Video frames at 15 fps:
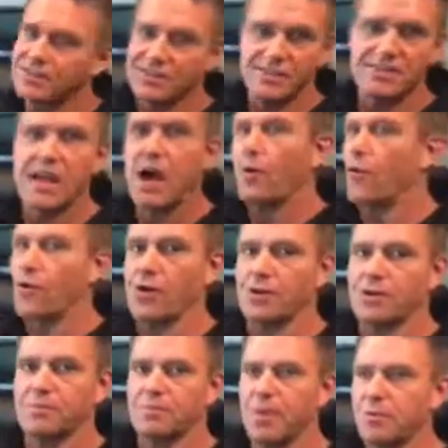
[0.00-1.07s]
does not
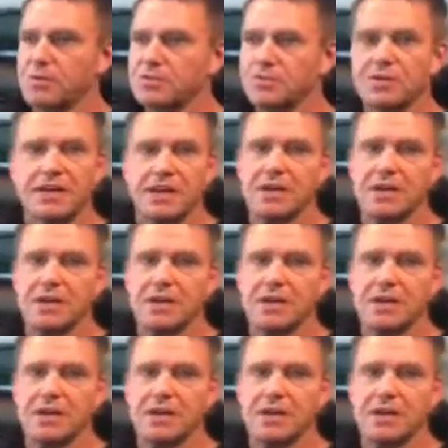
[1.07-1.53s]
work. But we do it